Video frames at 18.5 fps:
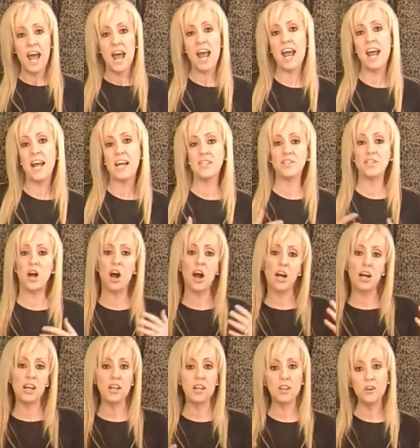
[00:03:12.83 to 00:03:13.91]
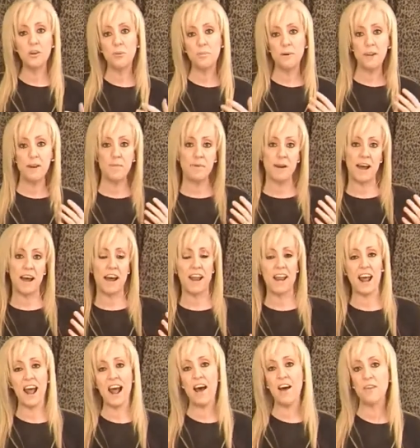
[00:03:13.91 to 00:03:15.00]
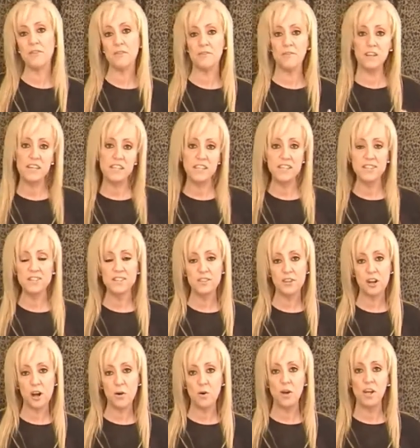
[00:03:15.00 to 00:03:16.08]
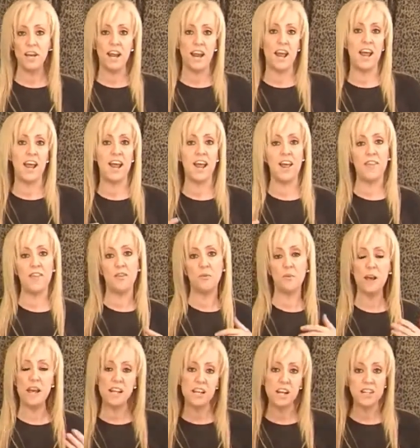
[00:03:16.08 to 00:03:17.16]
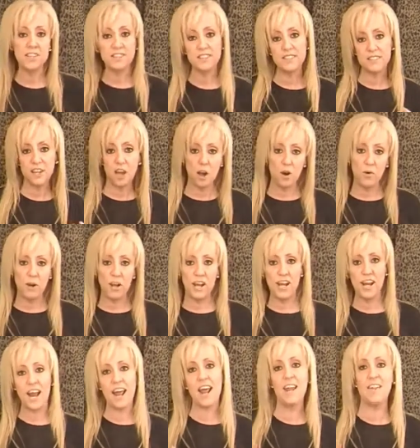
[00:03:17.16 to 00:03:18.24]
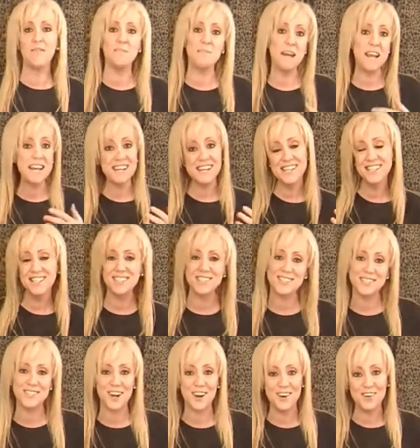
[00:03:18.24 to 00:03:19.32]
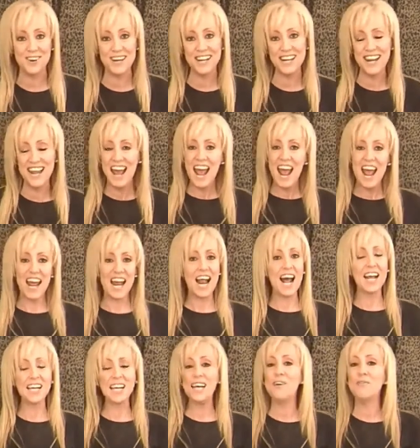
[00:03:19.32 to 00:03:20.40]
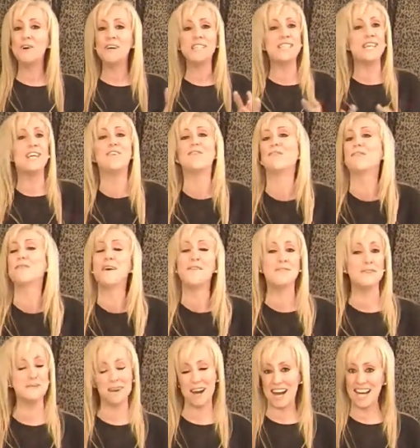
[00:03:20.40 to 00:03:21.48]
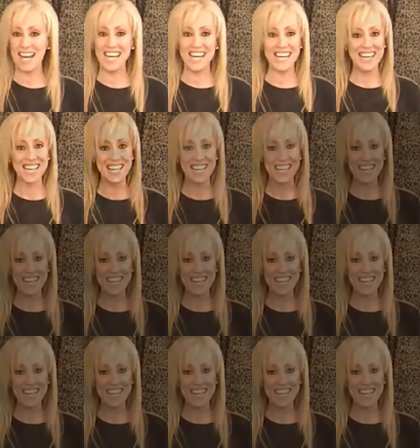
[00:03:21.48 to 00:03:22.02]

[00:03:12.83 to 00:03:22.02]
and talking a little bit about how the feelings are going and the weight loss is going and the maintenance is going, and I can't wait to hear from everybody.